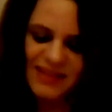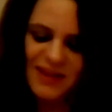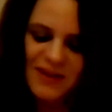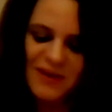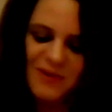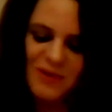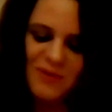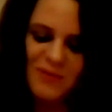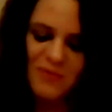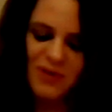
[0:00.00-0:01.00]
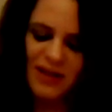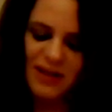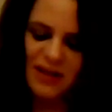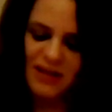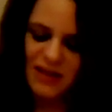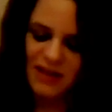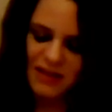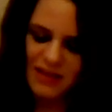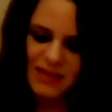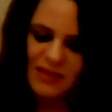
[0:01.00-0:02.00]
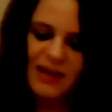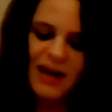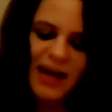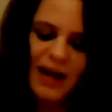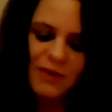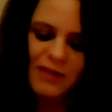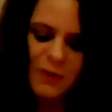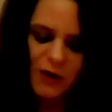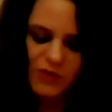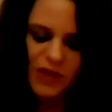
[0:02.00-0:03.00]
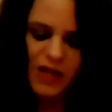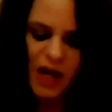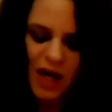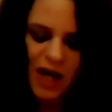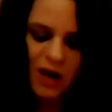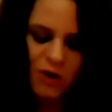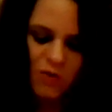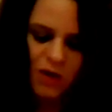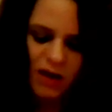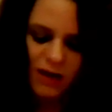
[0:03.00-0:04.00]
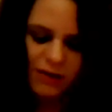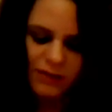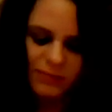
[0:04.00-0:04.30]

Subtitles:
No, it's not how it's supposed to go.